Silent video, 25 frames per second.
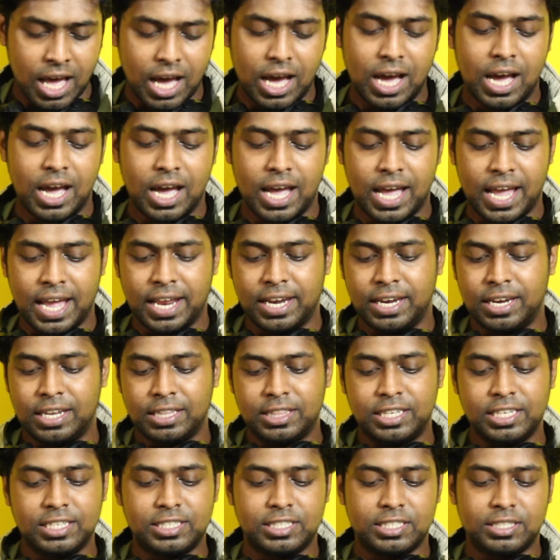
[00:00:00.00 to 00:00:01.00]
And
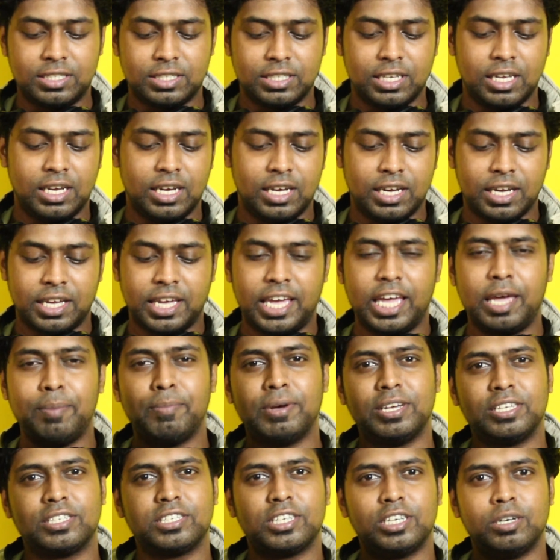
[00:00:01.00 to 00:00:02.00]
this uh,
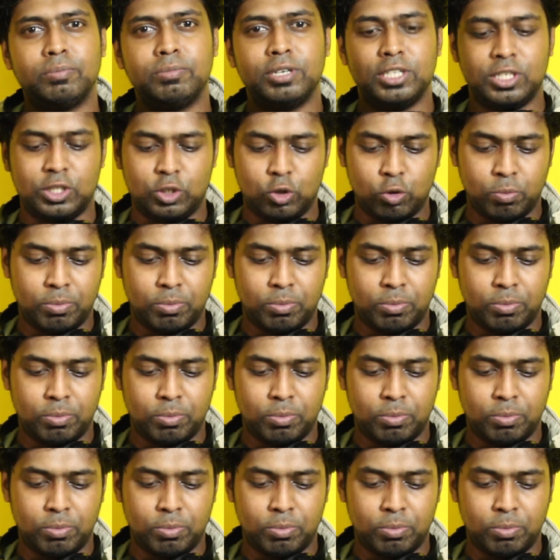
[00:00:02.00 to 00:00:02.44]
came as comments